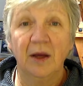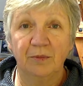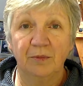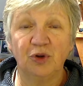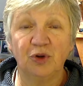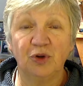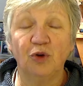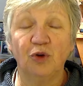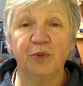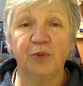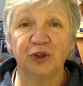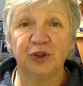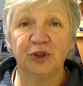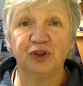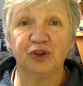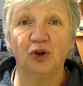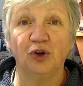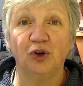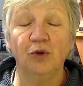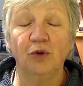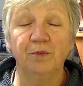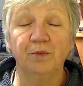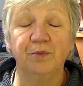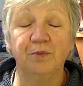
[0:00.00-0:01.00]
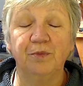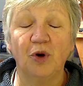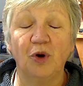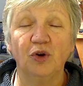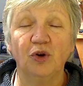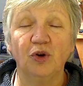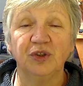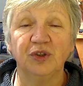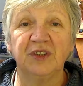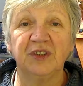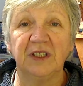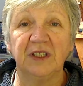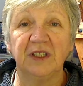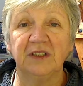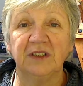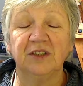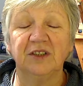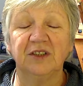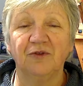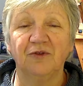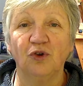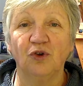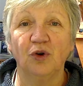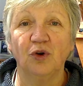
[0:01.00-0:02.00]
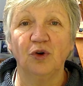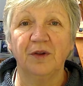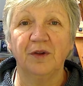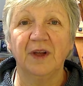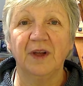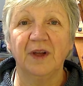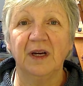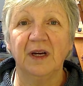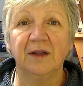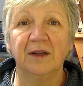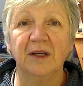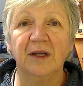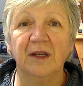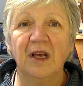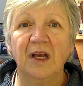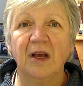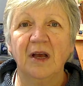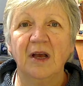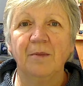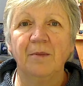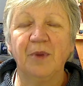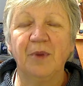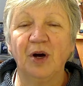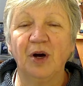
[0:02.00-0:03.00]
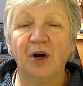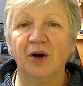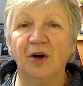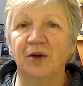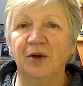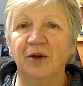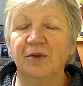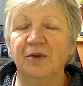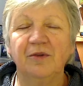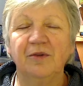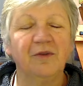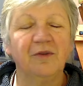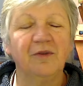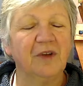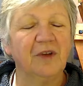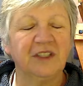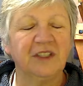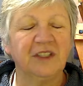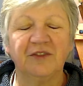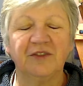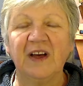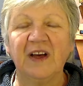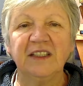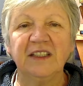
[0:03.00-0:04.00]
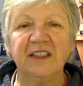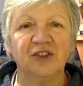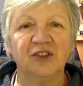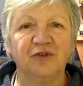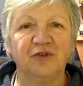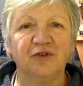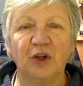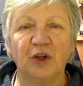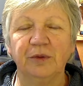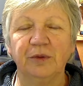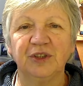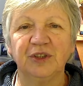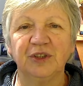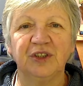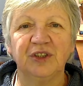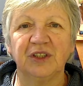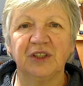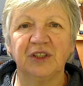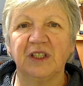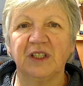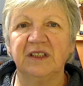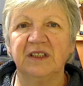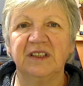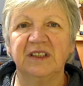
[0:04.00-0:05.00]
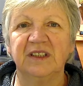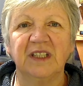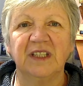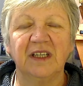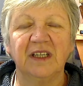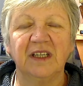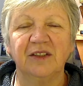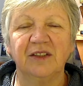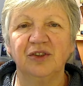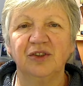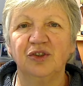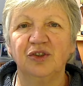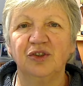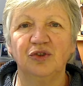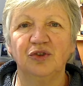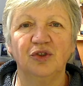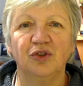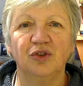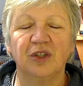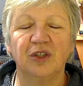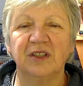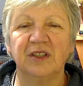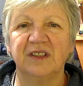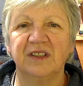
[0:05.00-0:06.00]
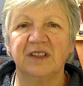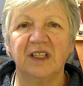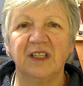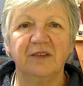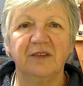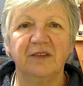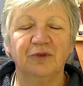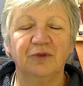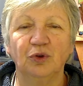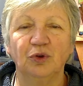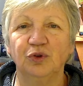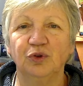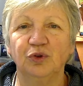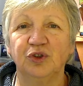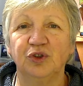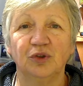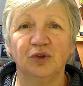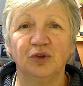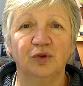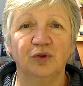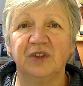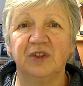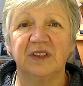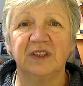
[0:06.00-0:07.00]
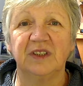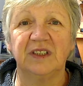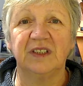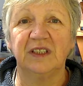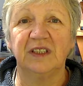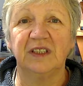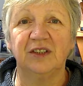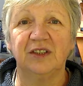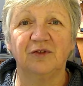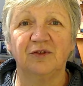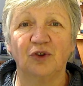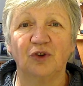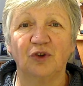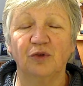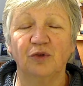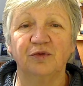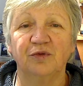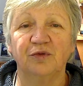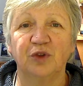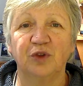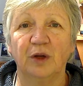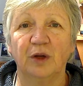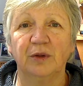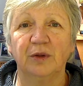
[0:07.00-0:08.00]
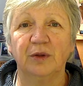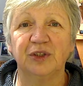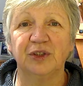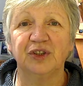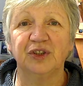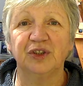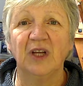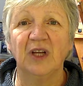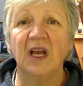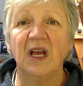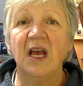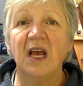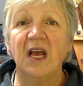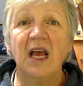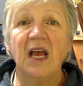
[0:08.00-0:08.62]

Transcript: proper shop bought seeds for that. But as far as flowers are concerned, you can save loads and loads of seeds from flowers.